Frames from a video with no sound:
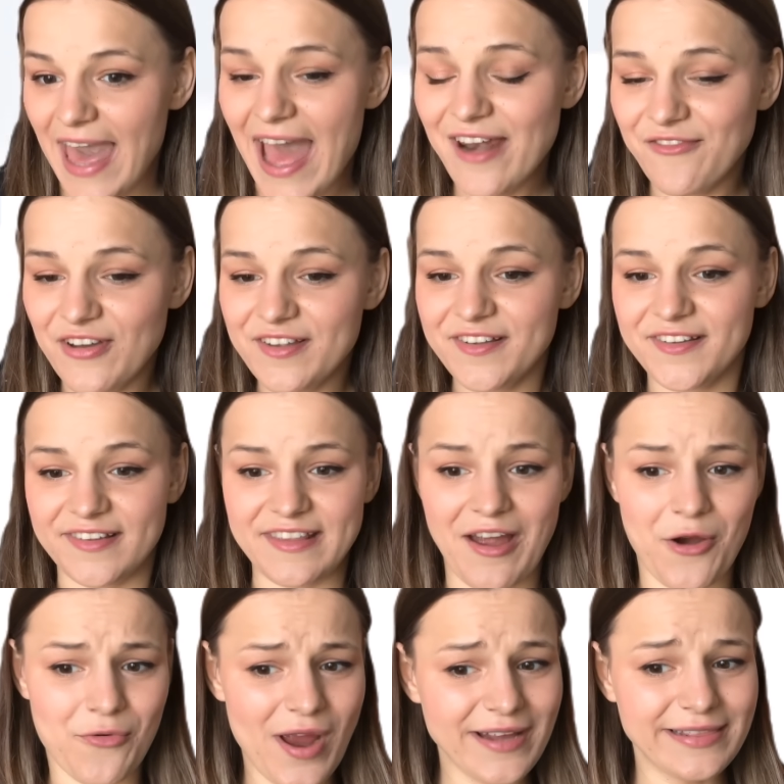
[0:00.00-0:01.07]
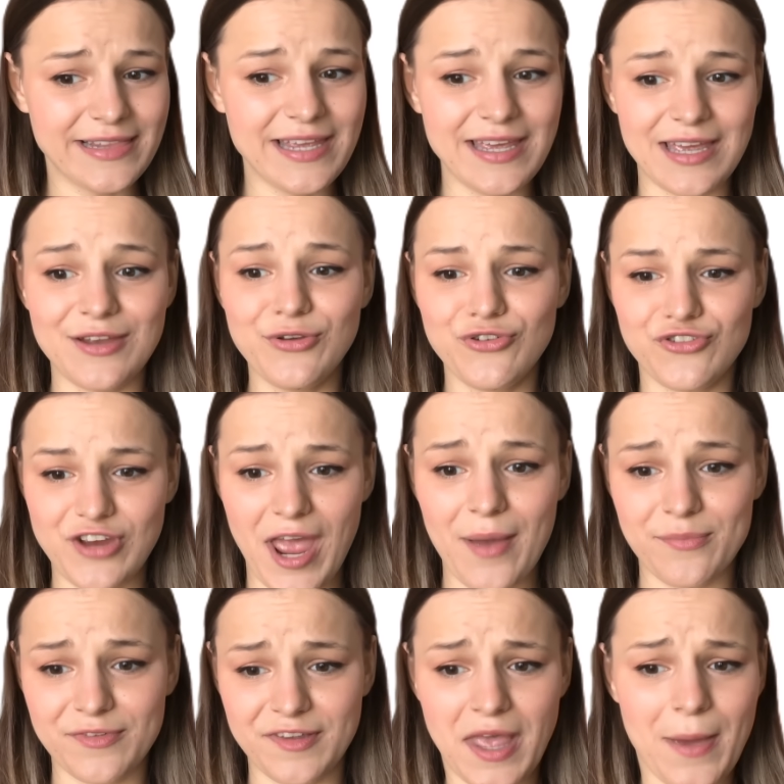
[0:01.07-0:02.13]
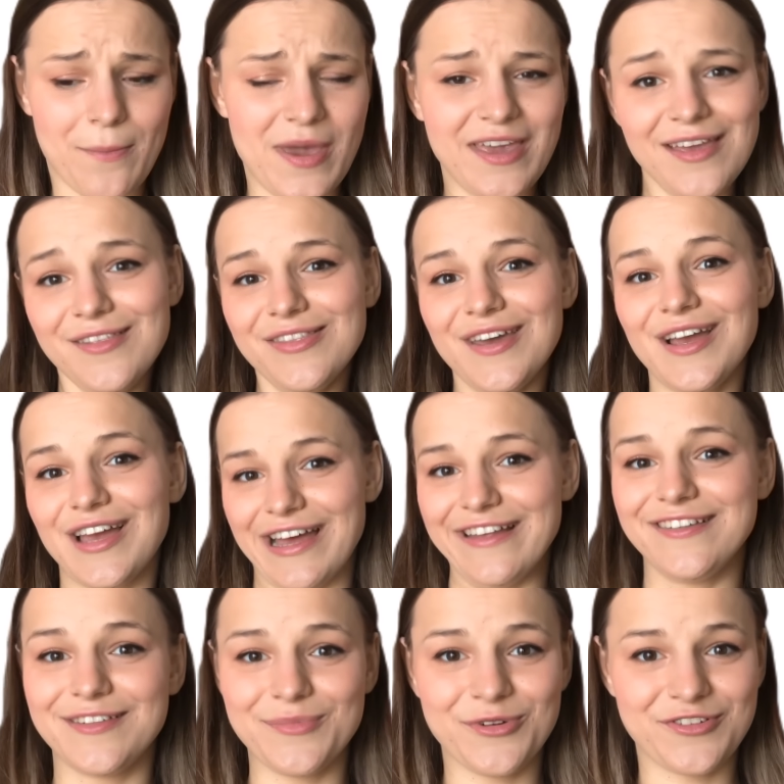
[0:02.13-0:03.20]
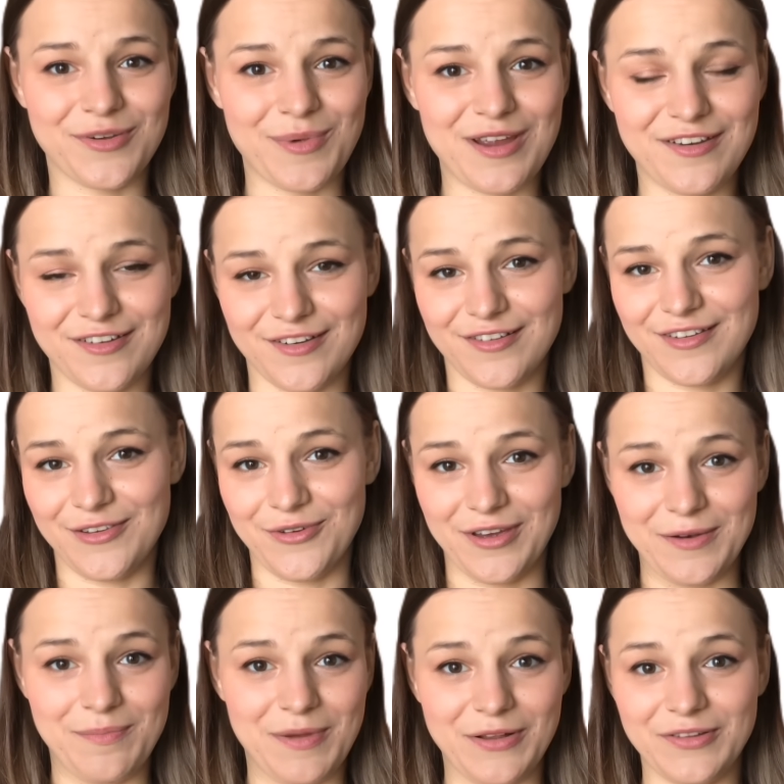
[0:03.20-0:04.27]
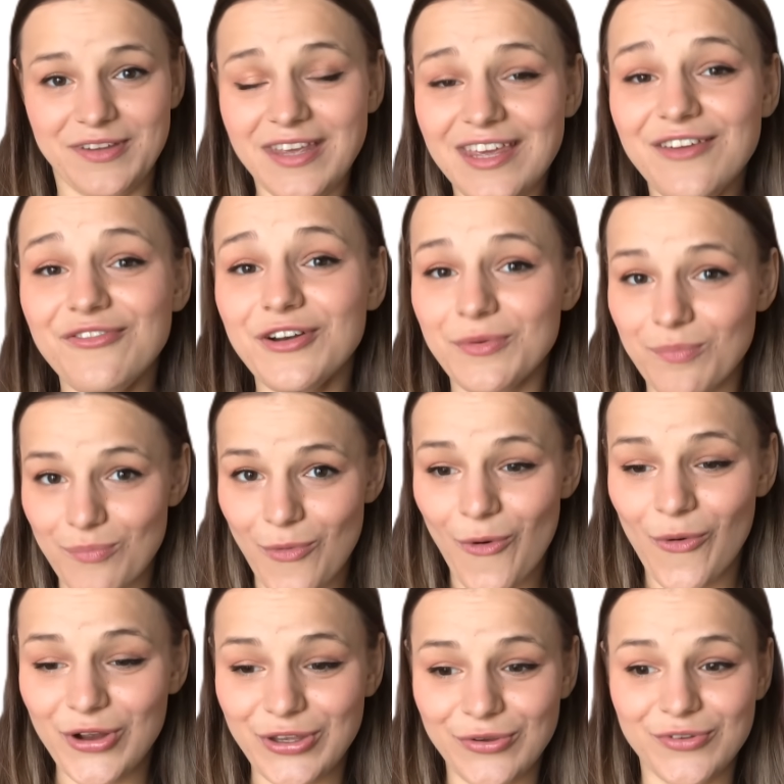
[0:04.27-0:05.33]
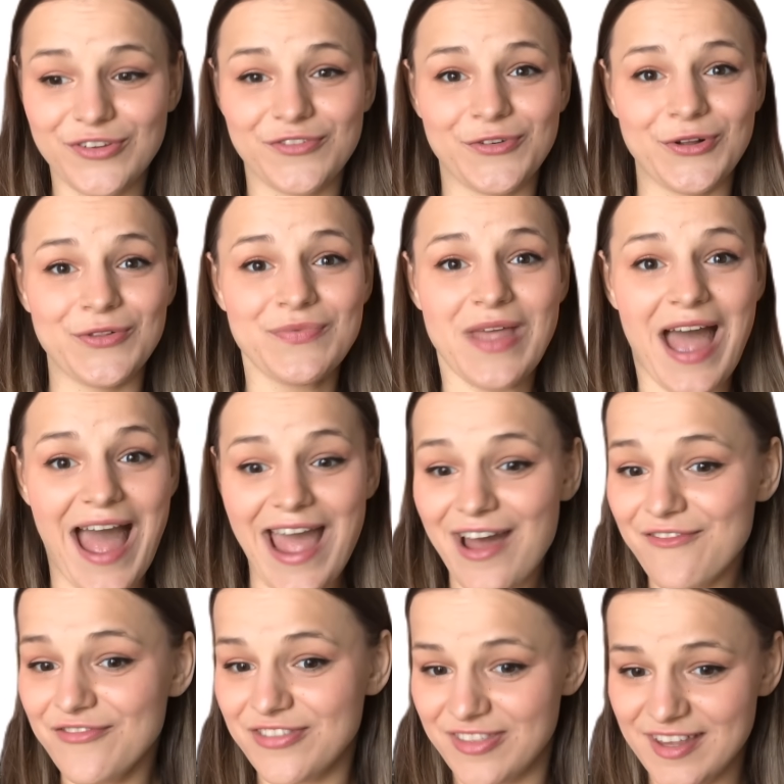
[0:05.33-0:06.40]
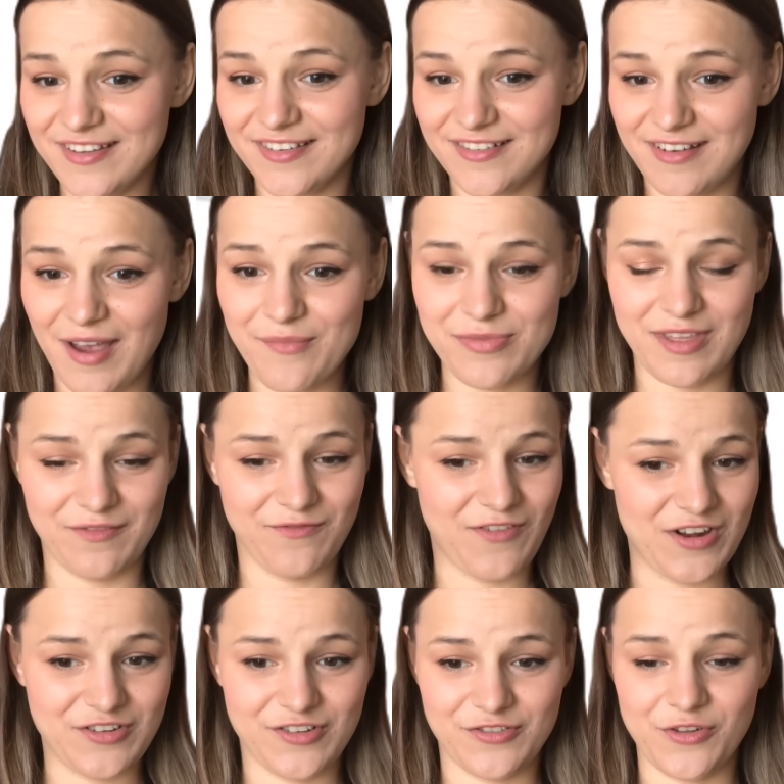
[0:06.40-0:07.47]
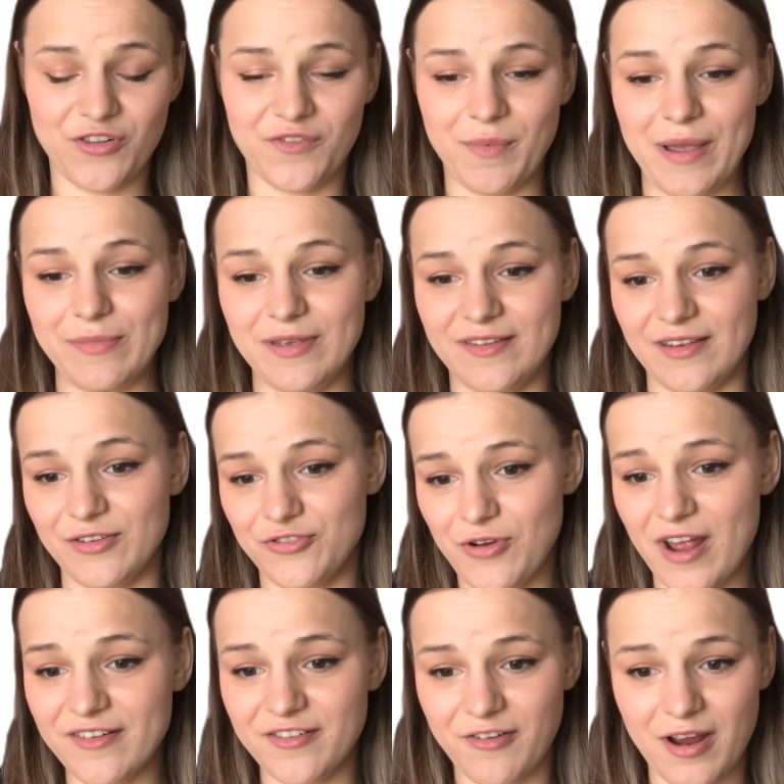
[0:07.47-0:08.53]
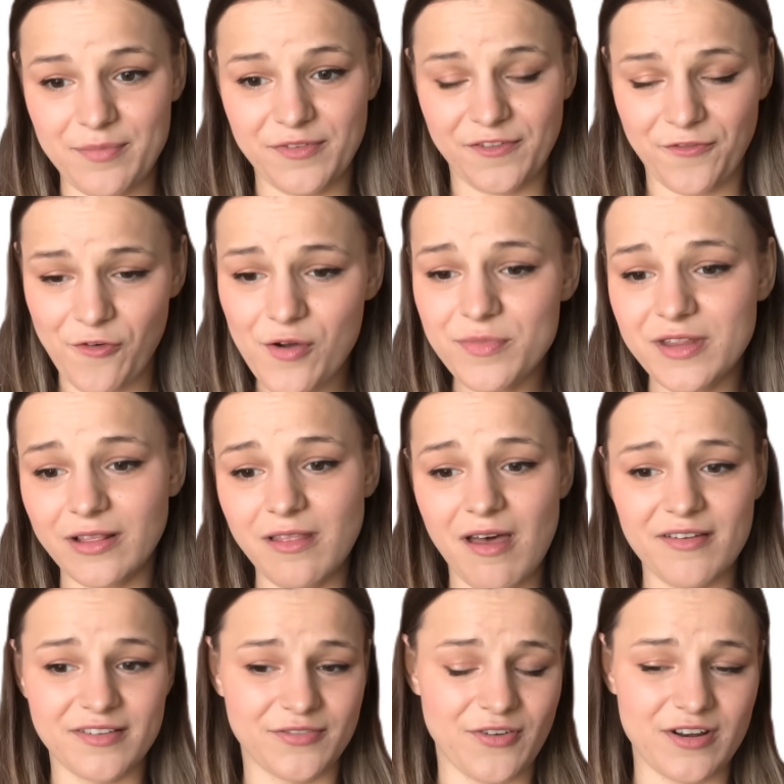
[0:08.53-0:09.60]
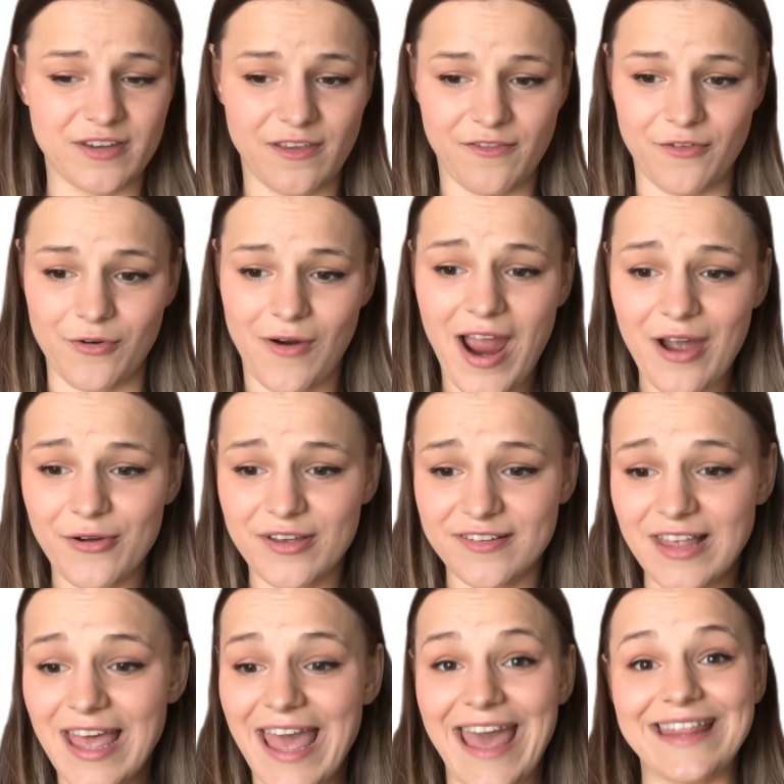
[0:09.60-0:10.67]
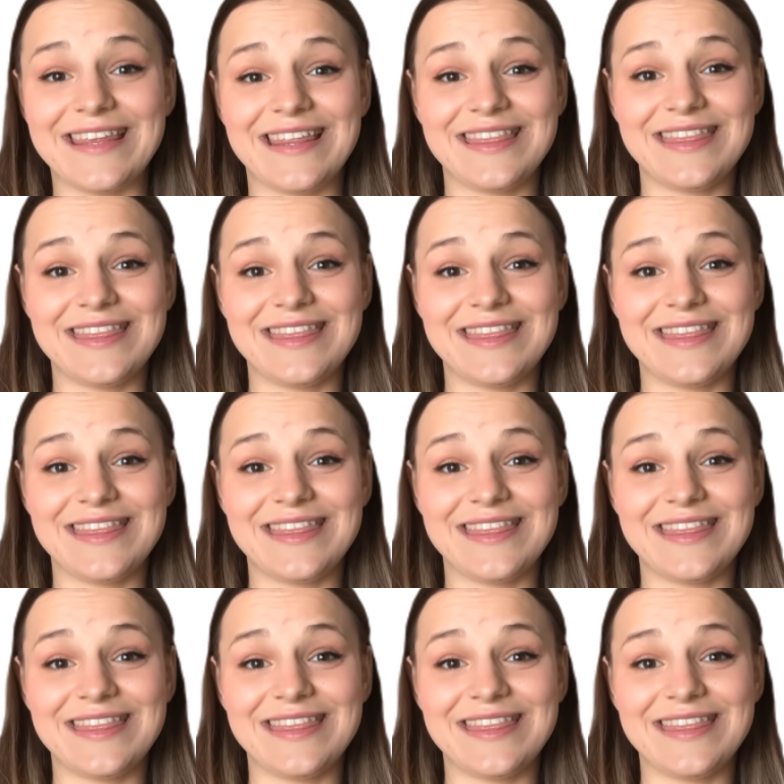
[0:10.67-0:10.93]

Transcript: Canvas directly in Gems, making the custom automations you can build even more useful. I have this gem that fetches all of my meeting transcripts from the last 24 hours, and